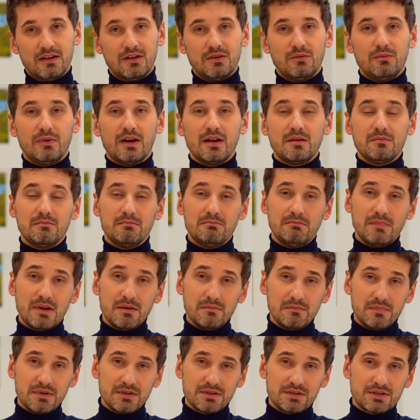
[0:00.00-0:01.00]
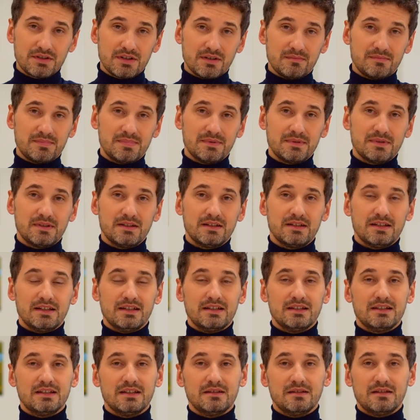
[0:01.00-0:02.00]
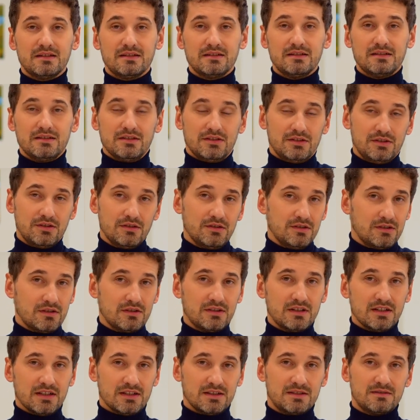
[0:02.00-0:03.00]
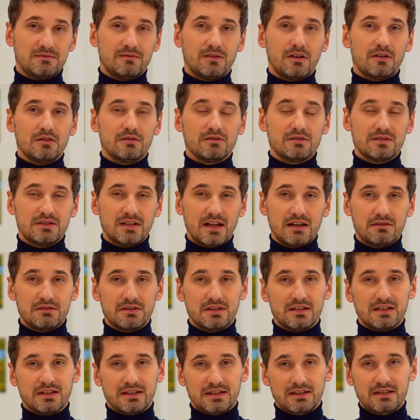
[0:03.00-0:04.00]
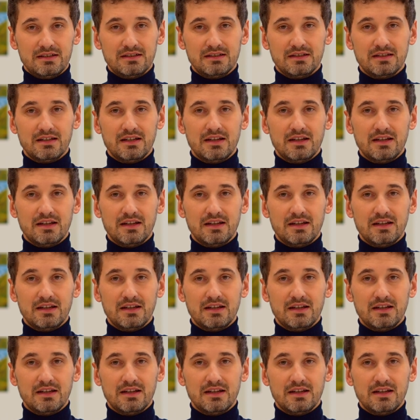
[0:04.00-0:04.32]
While membership in the union is voluntary,